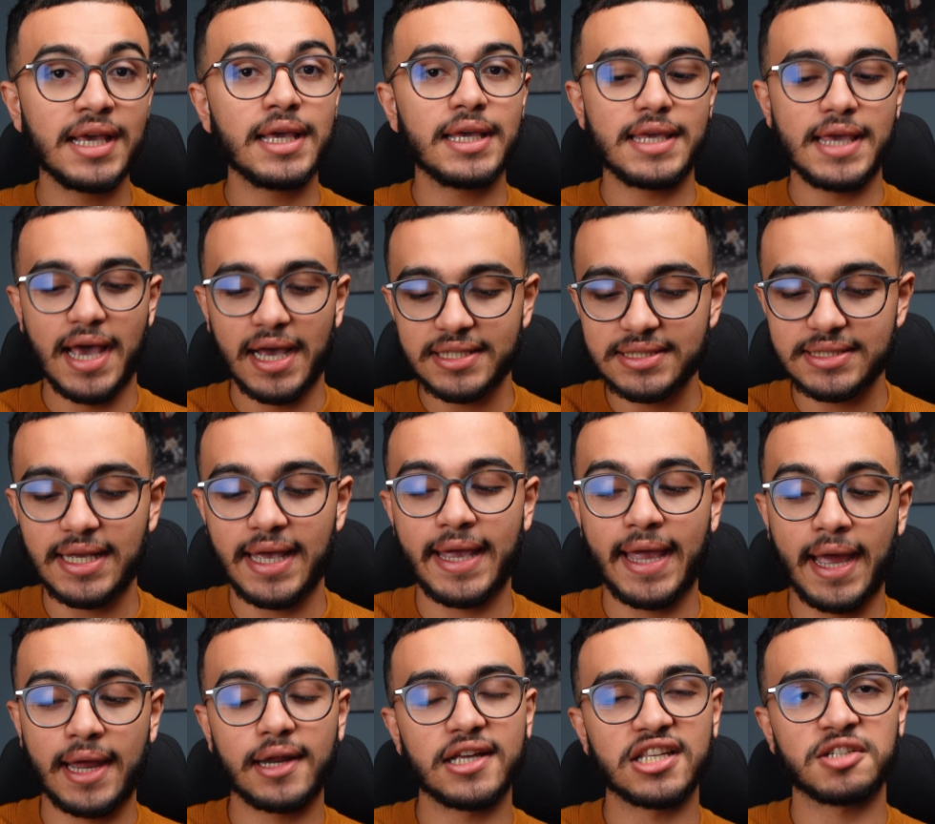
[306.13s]
Yes,
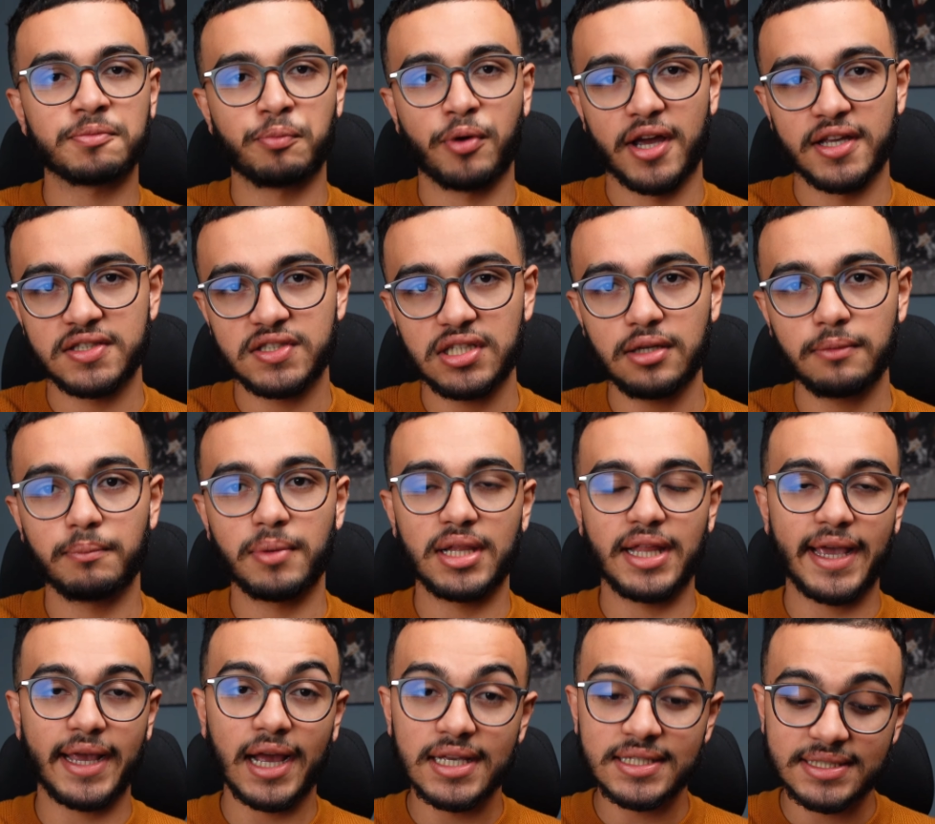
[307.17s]
again, it's pricey, but
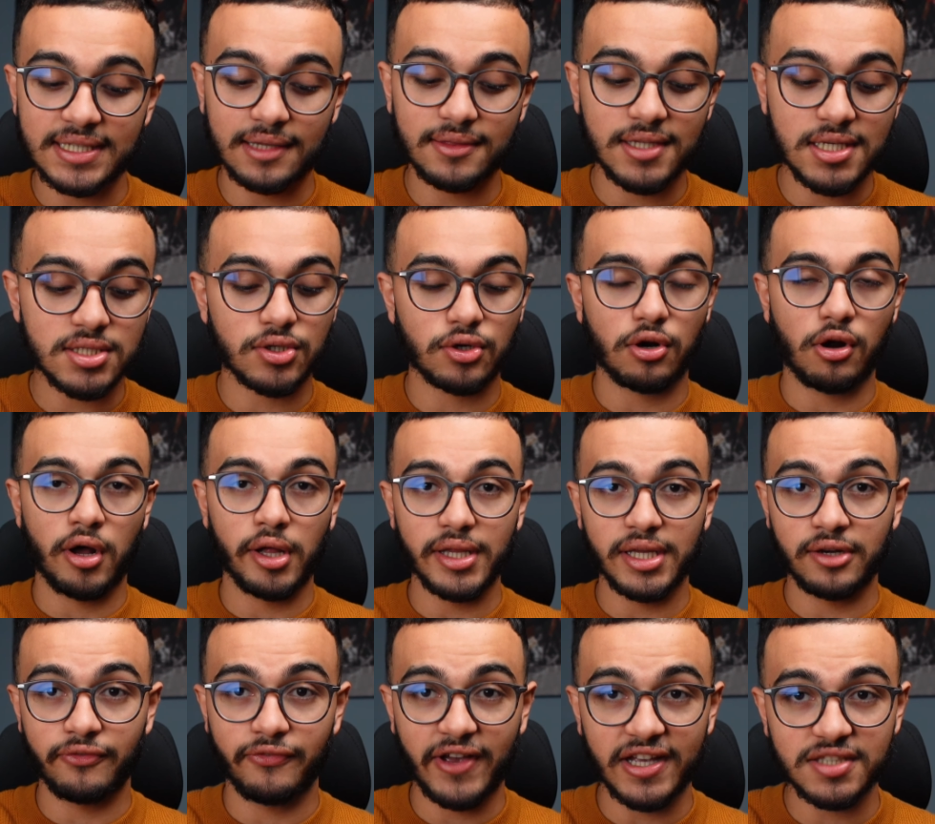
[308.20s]
like I said, these are all
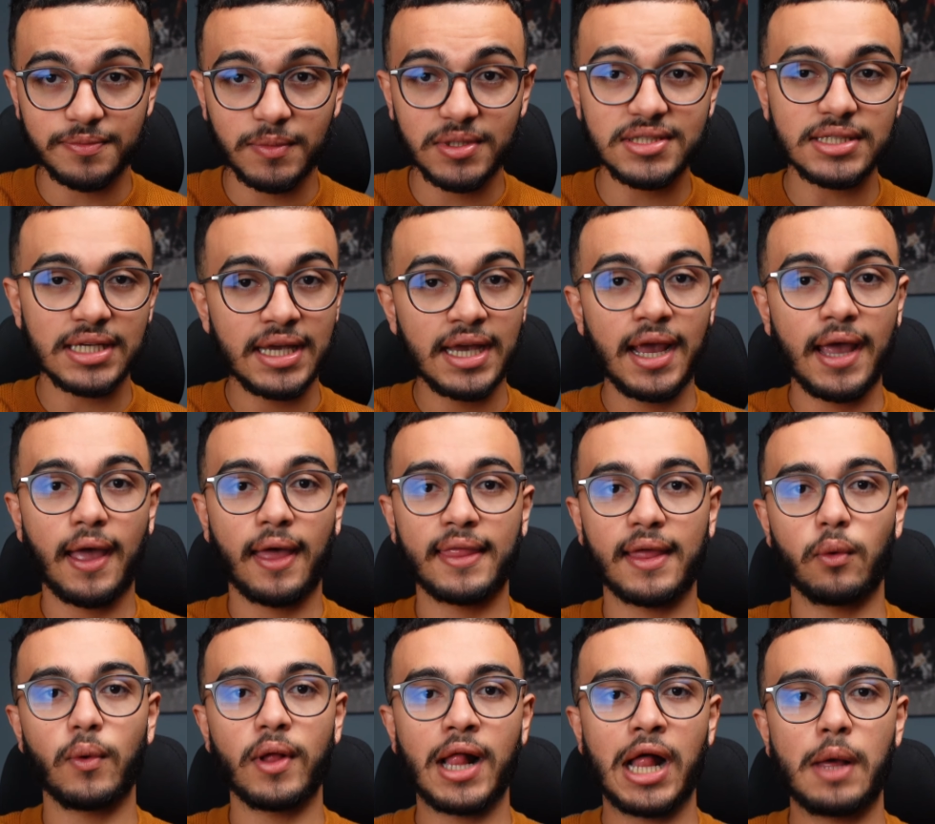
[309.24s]
investments and
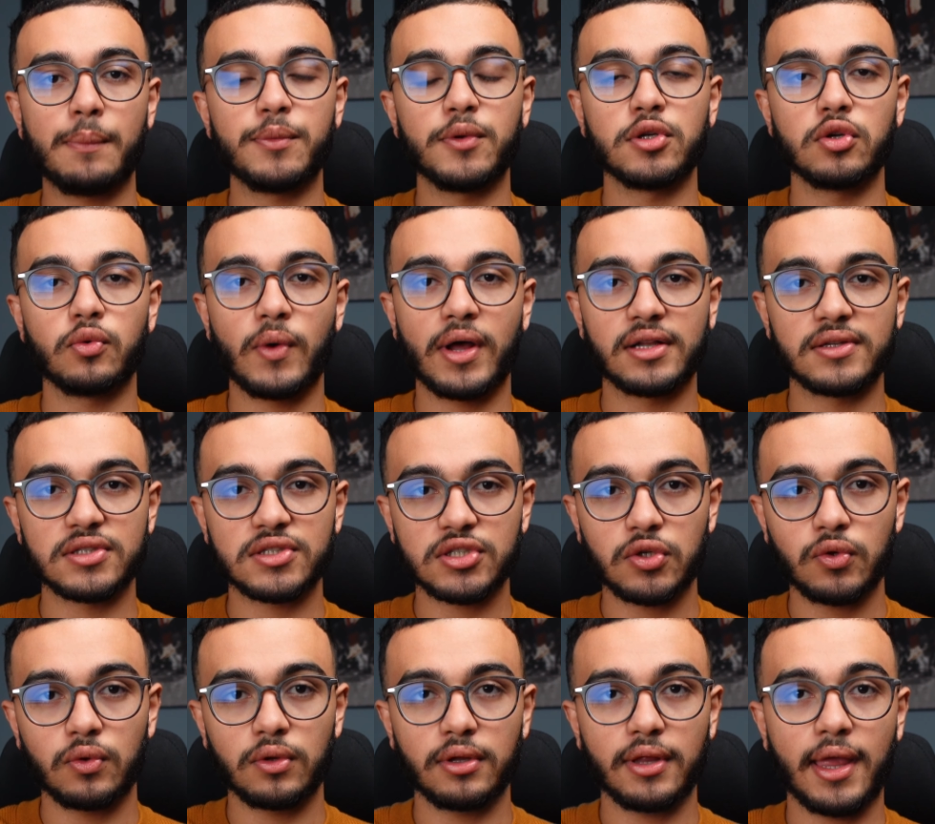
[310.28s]
that will help you do well in
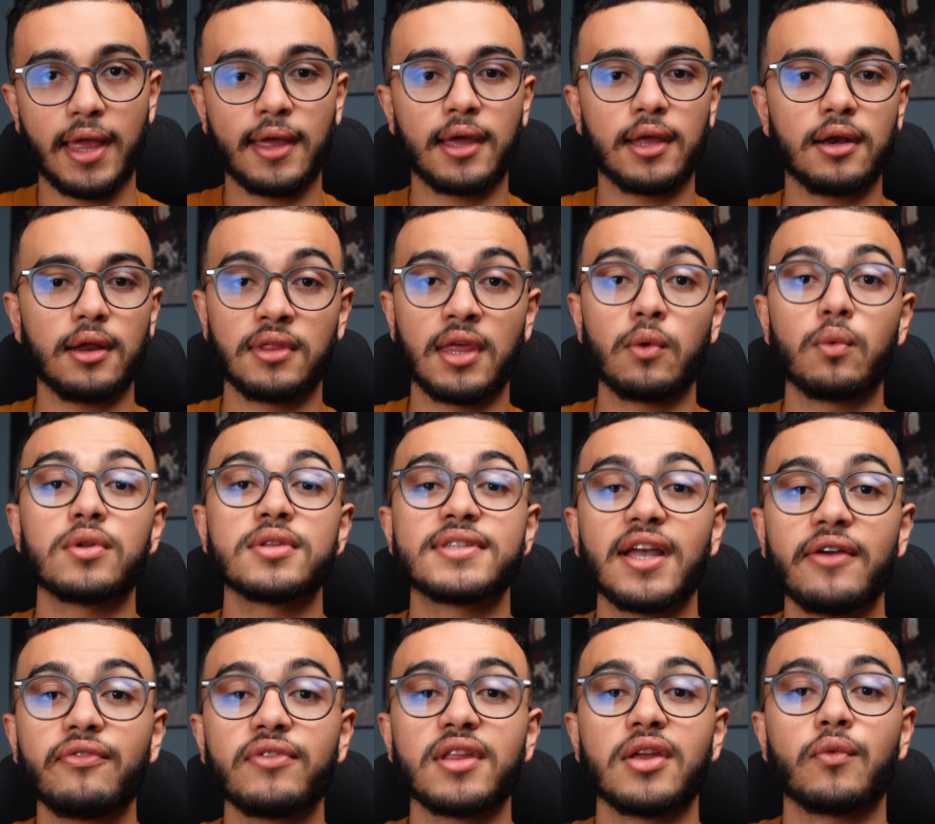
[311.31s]
school, and they will
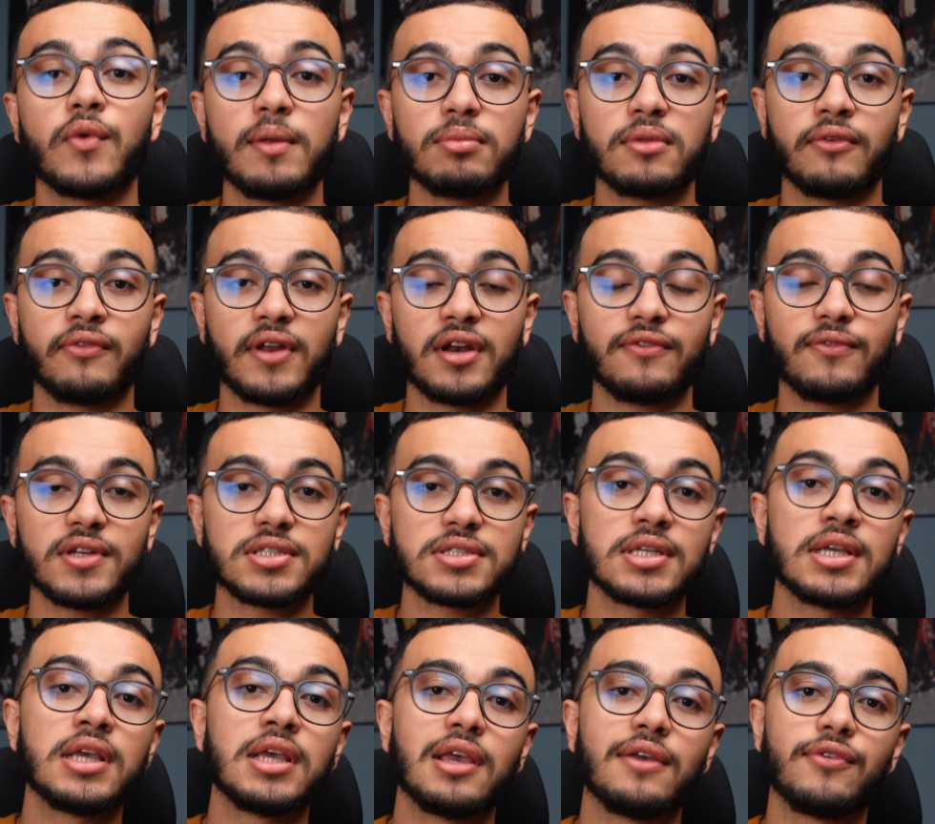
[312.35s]
definitely reap the benefits
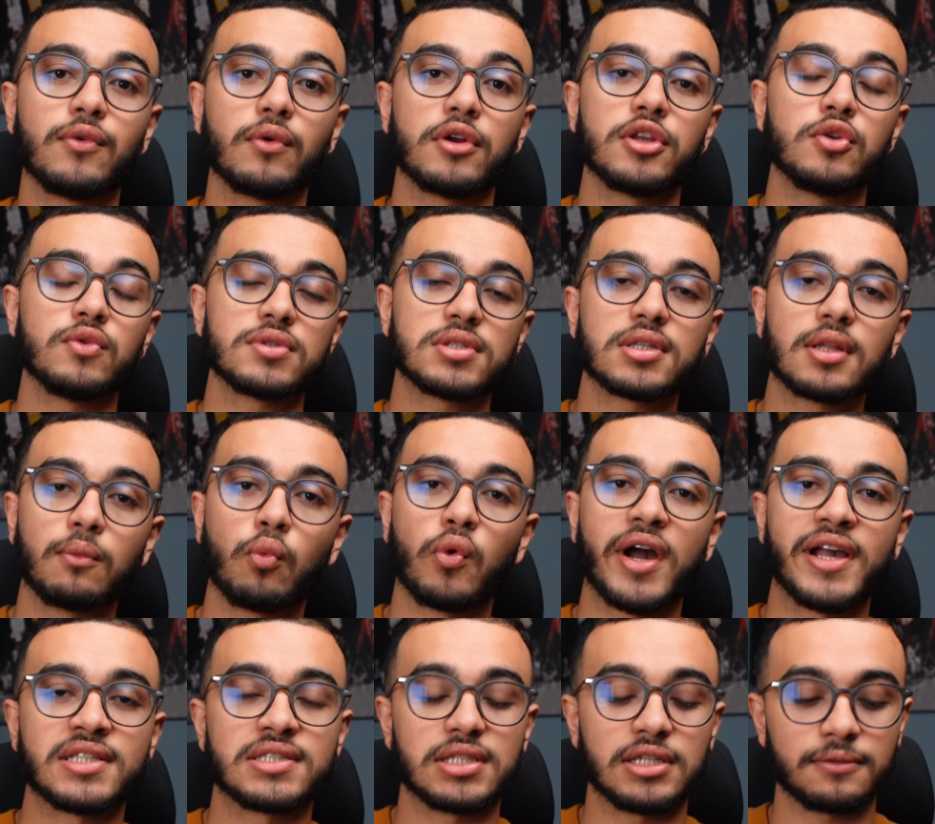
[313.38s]
if you are using them
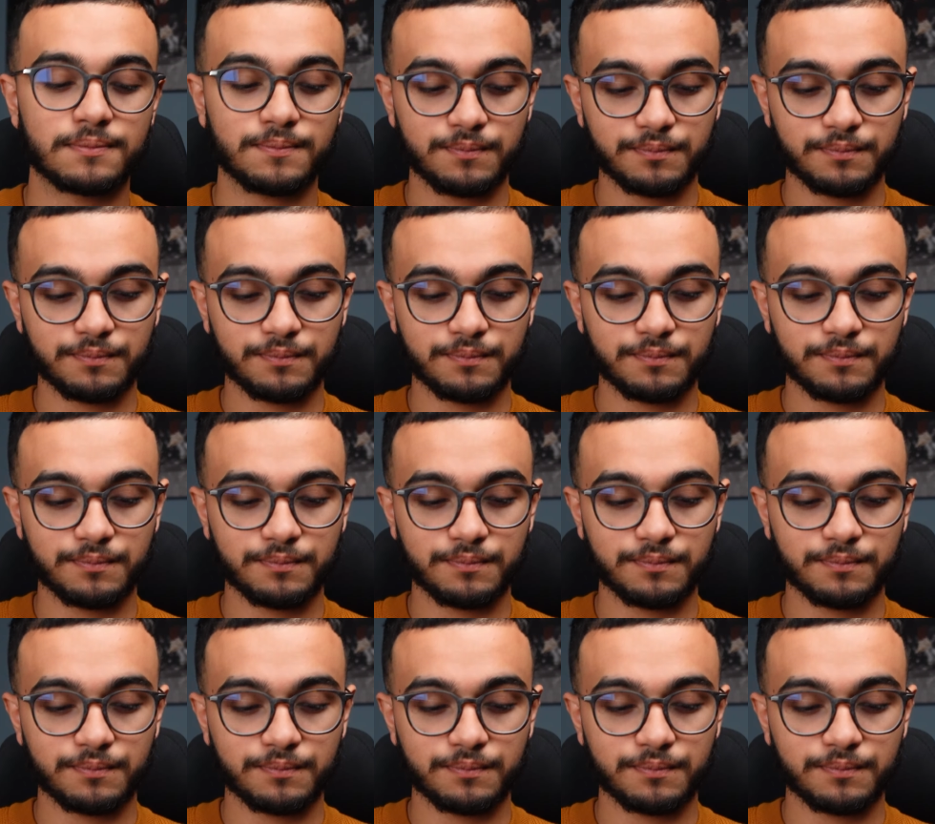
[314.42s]
wisely.